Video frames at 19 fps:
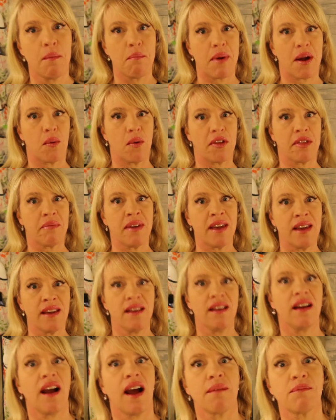bear with me,
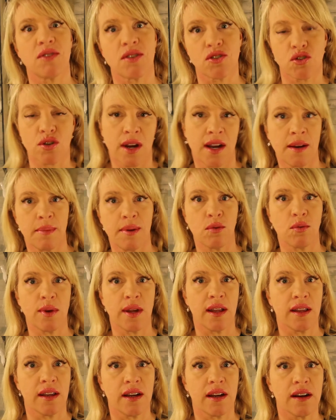I'm just trying to be
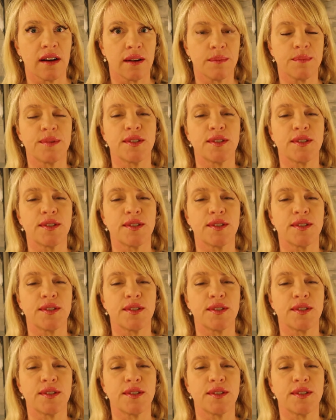real here.